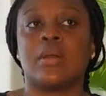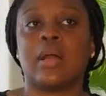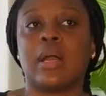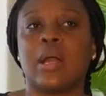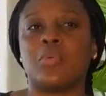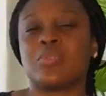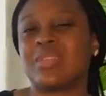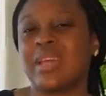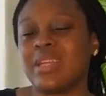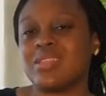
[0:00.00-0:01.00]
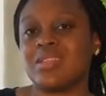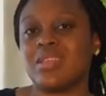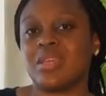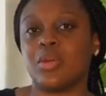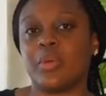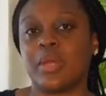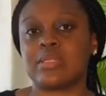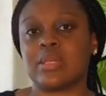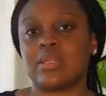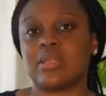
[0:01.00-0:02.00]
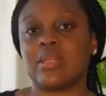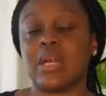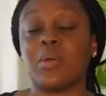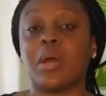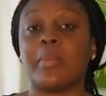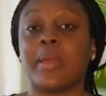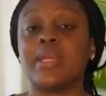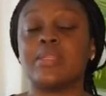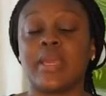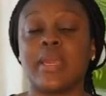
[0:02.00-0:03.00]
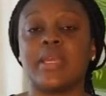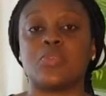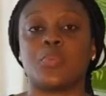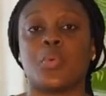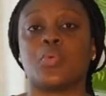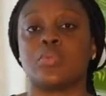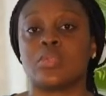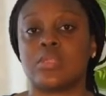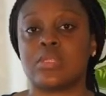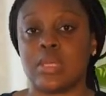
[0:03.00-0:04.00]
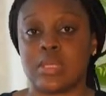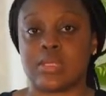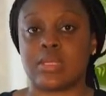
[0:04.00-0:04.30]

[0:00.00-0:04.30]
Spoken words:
I was 90 kilo when I started. Now I'm 88.6.